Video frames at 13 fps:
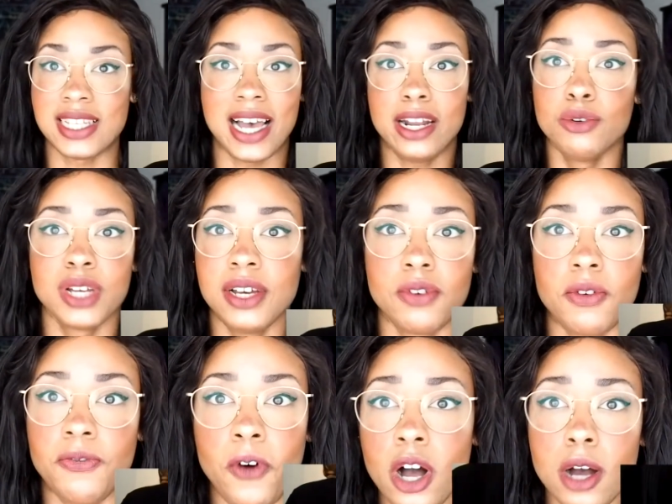I don't give a
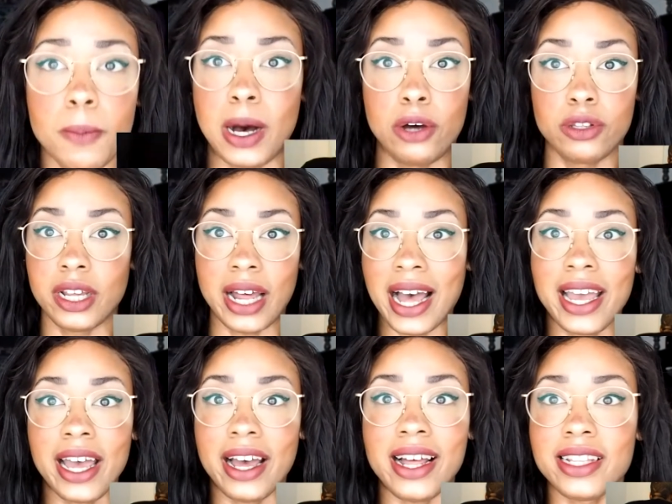fuck about
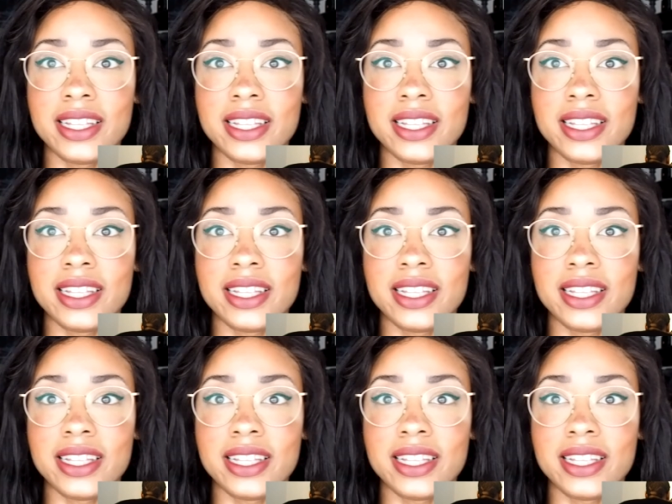that. I, I,